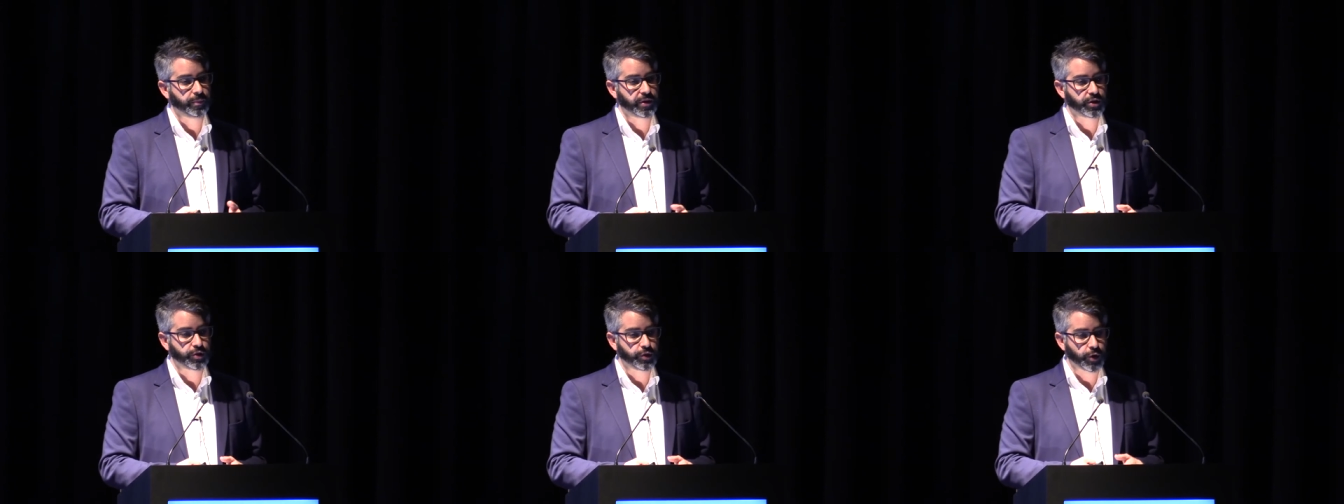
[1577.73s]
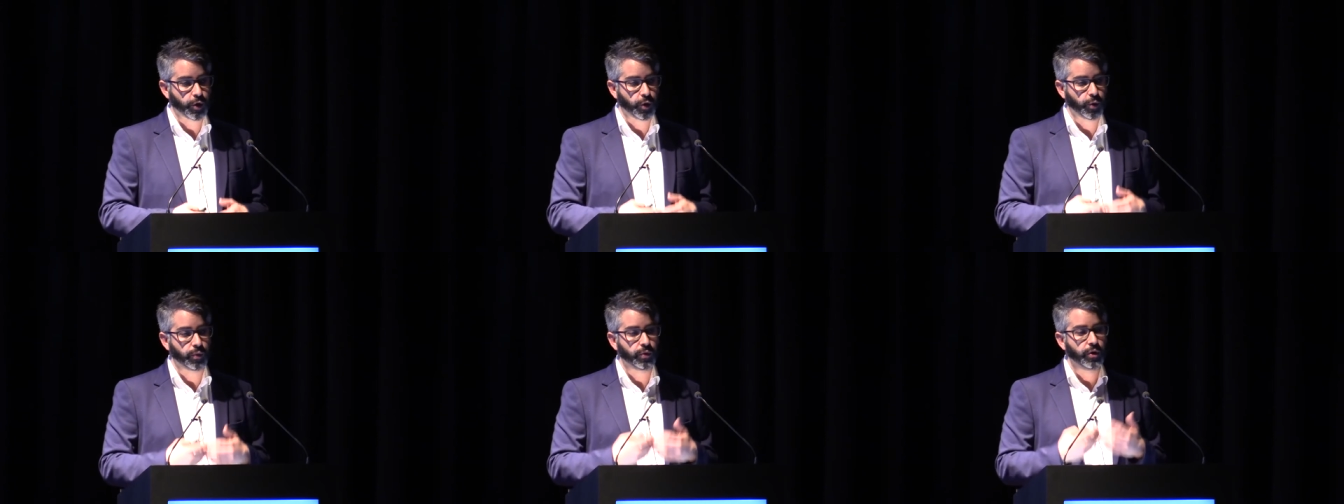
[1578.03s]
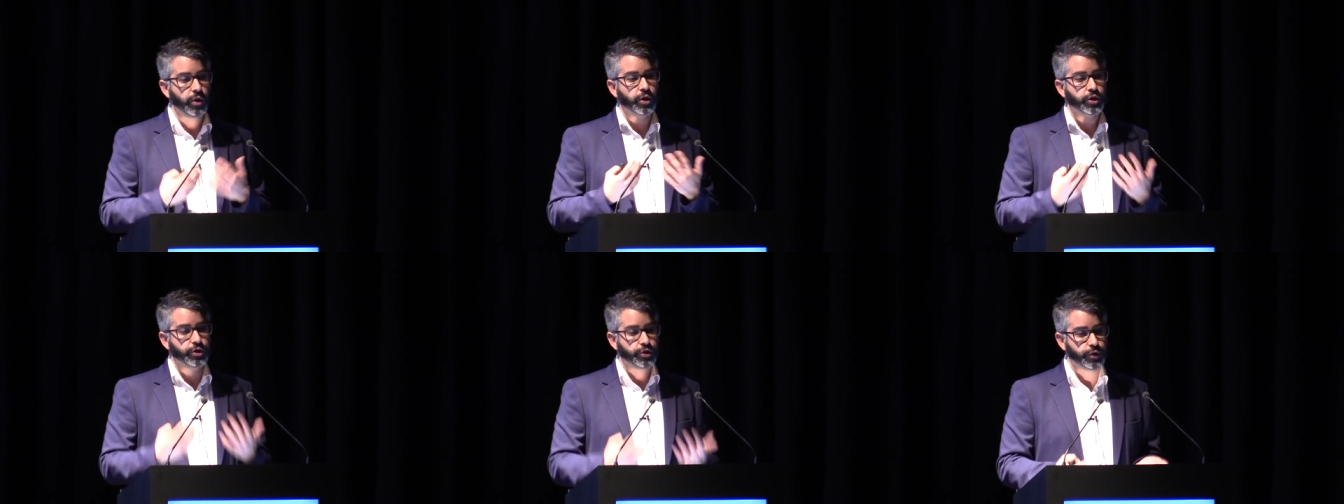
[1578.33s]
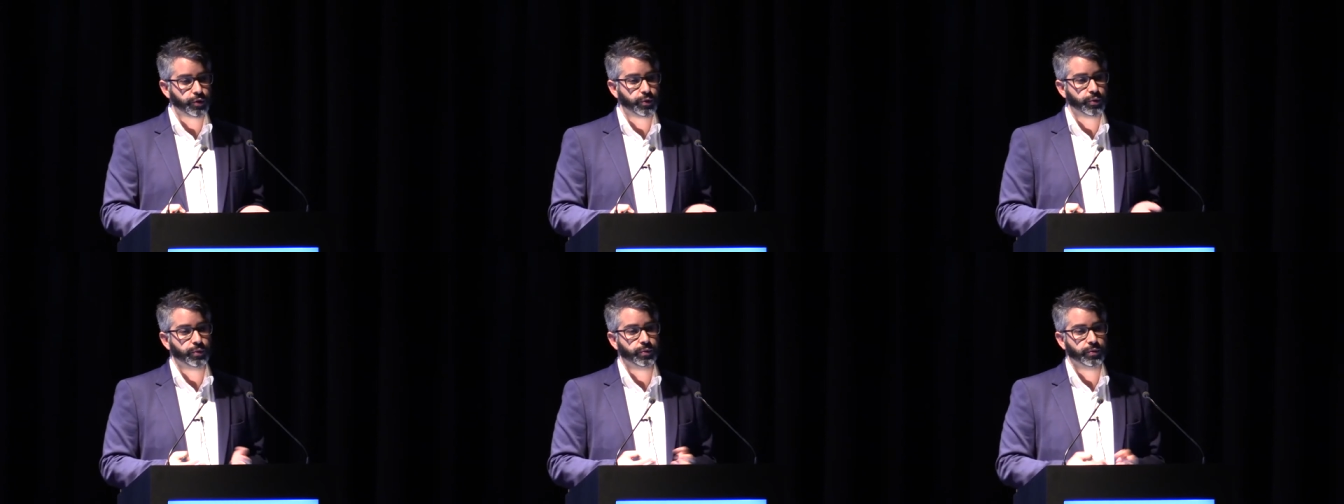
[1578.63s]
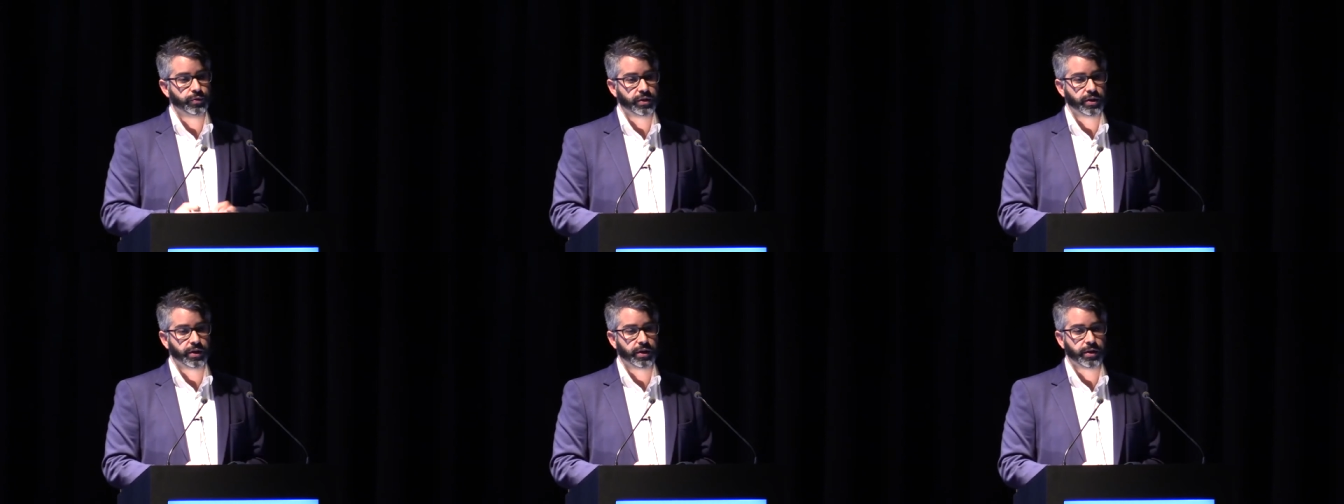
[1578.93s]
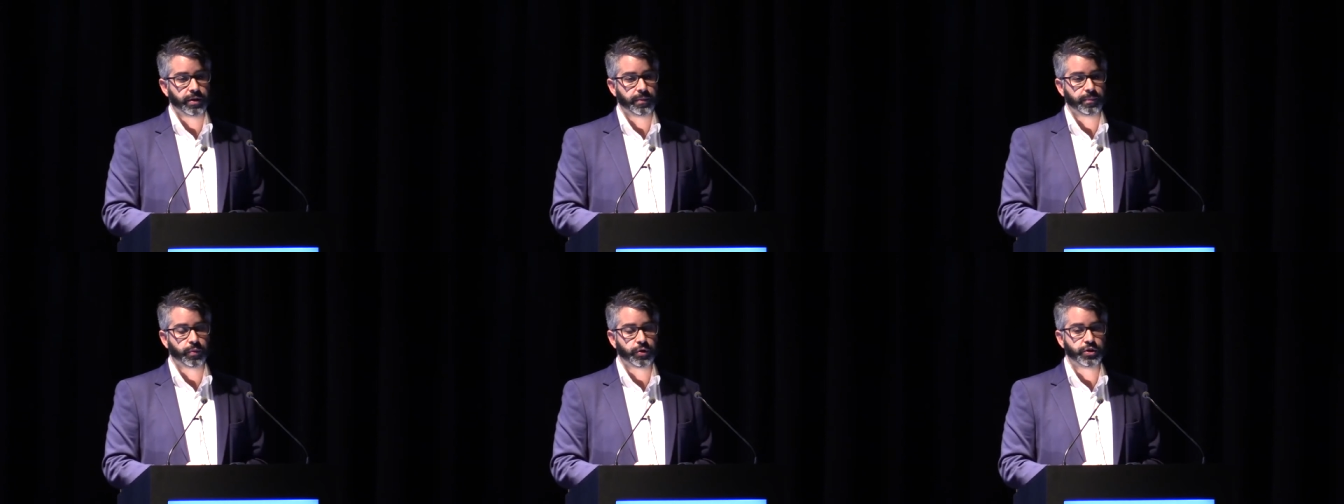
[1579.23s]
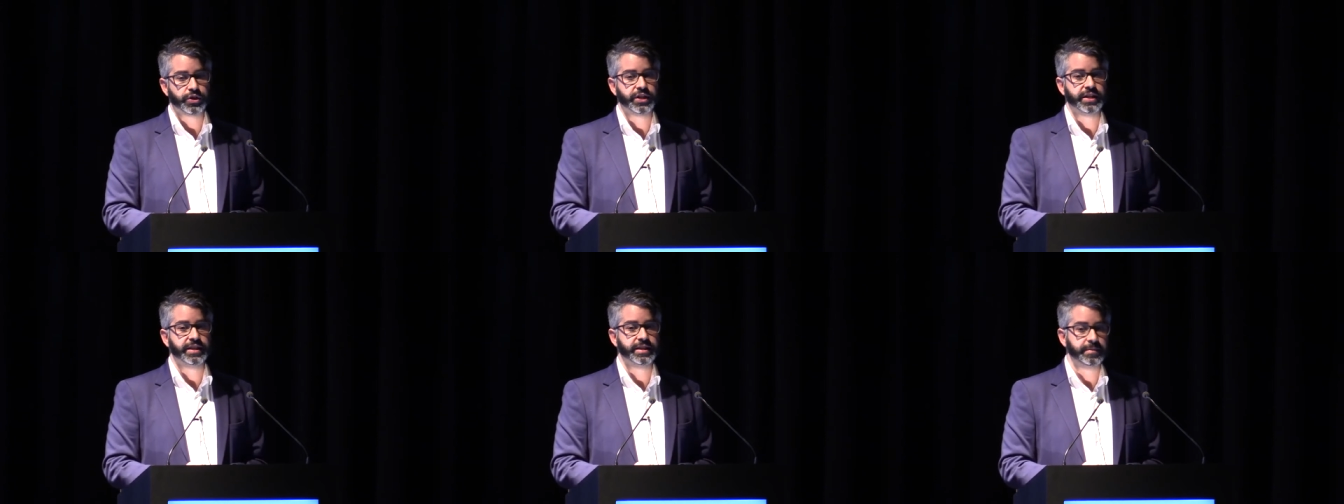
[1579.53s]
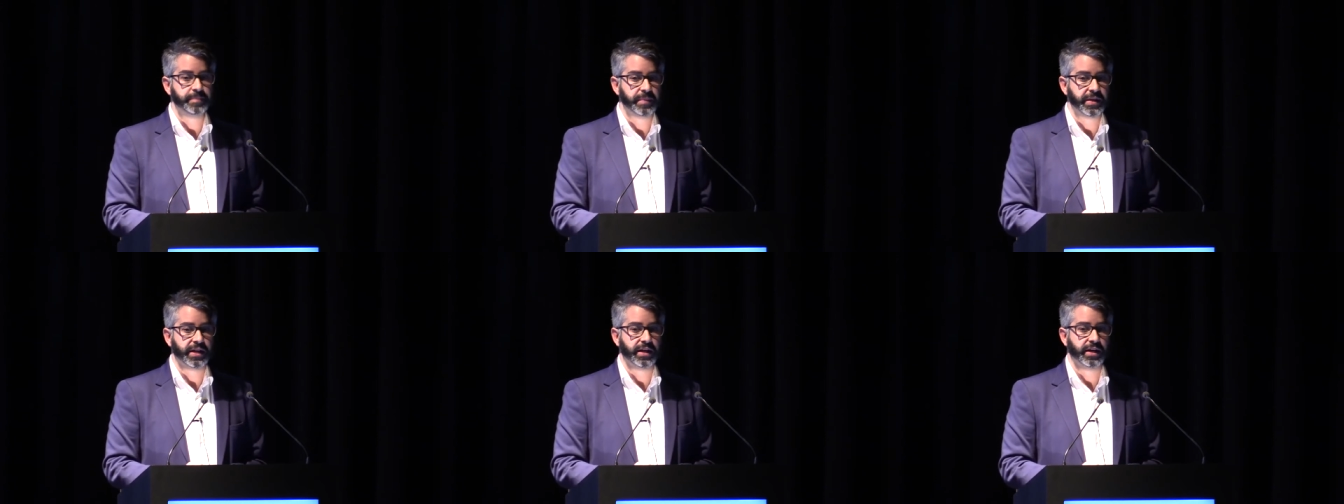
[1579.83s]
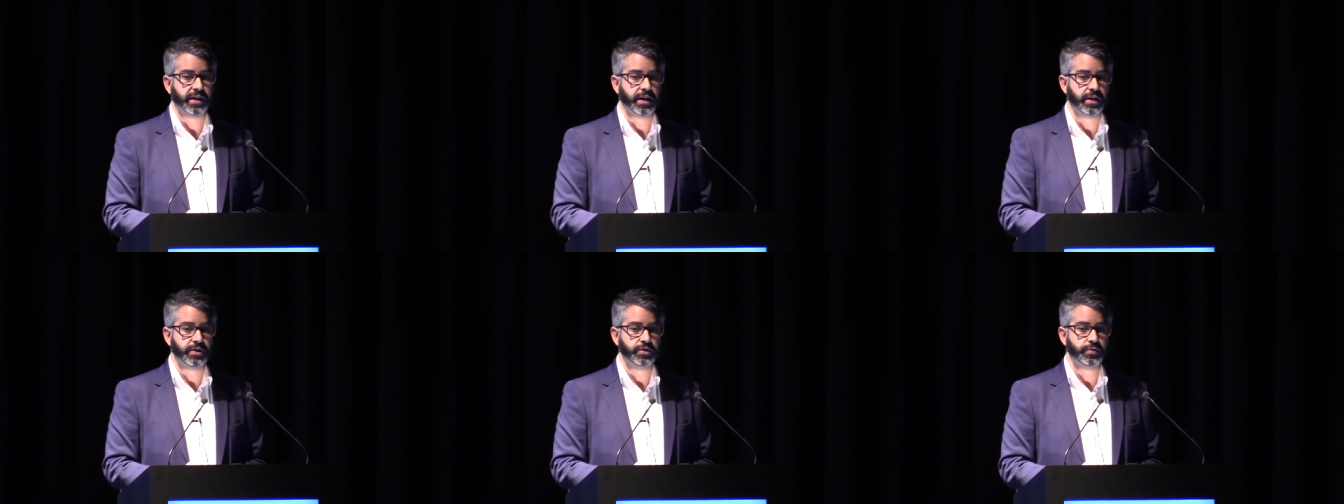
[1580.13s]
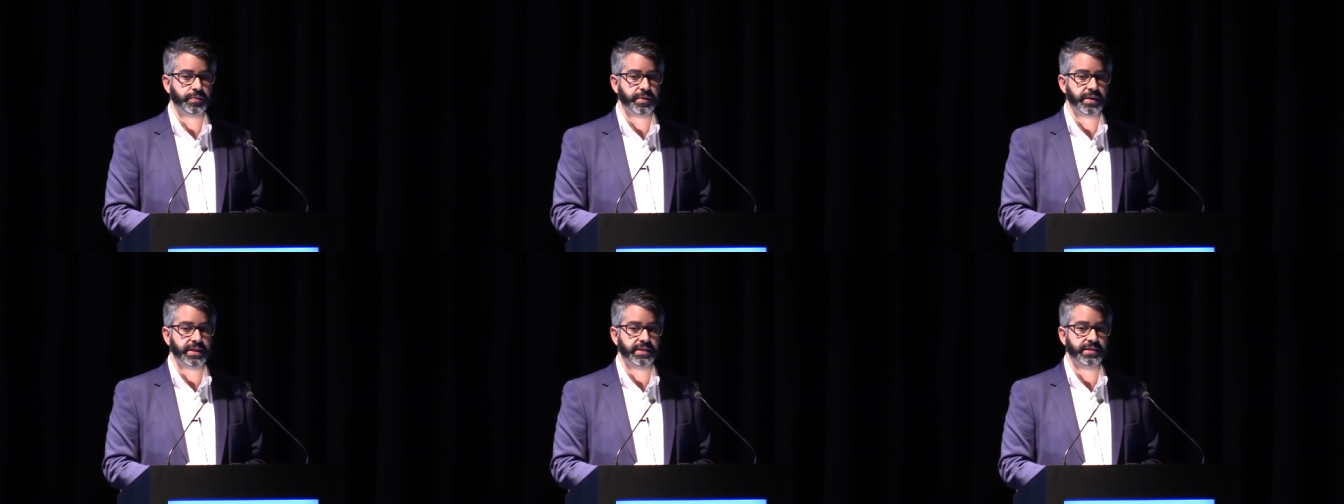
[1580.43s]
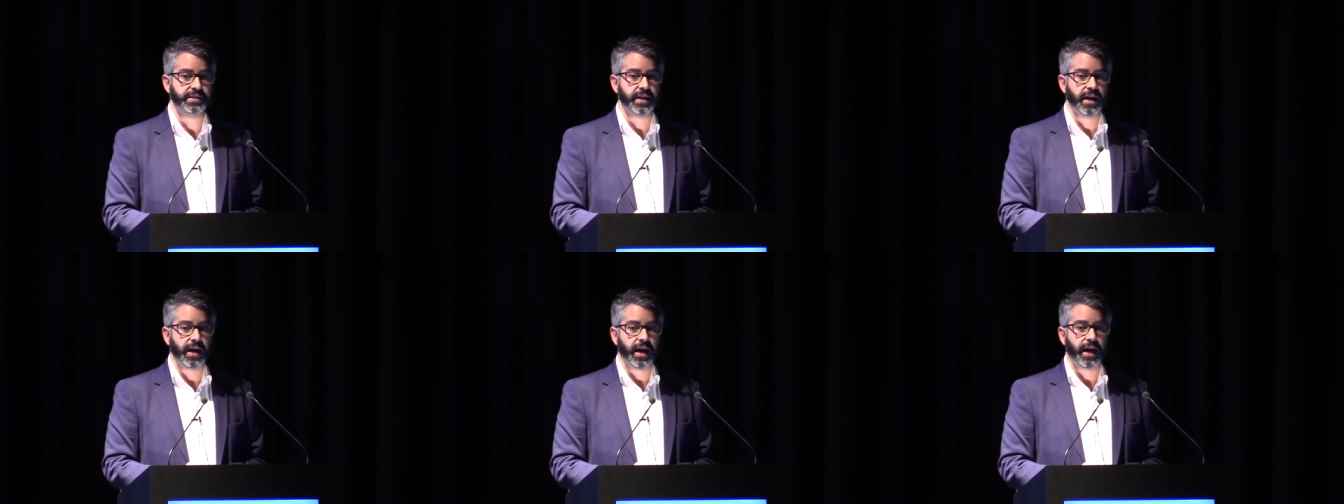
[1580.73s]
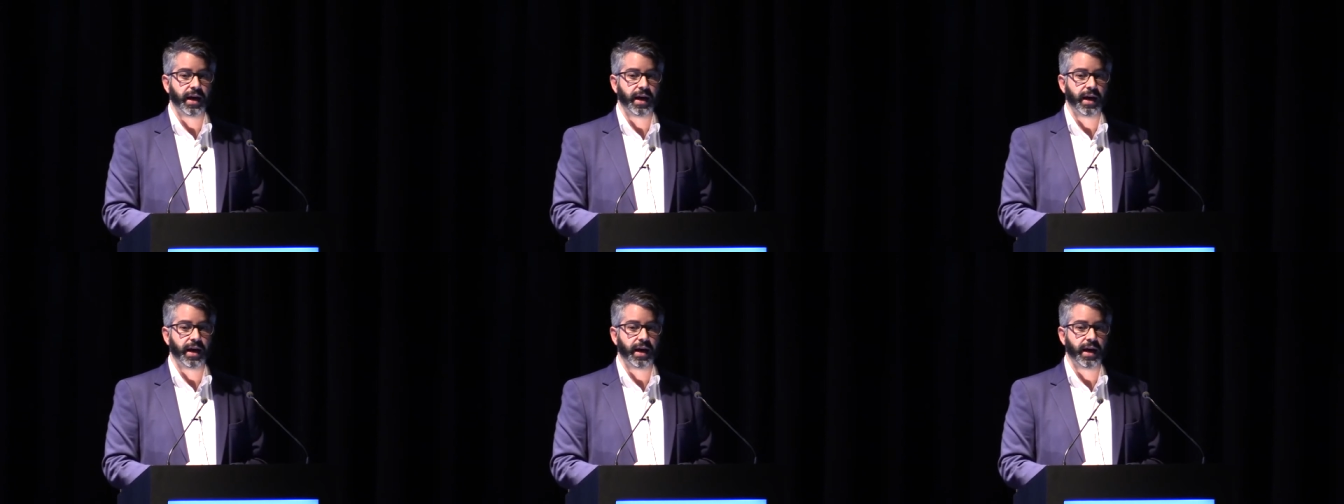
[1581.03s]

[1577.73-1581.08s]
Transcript: but to go to the Portuguese-speaking countries.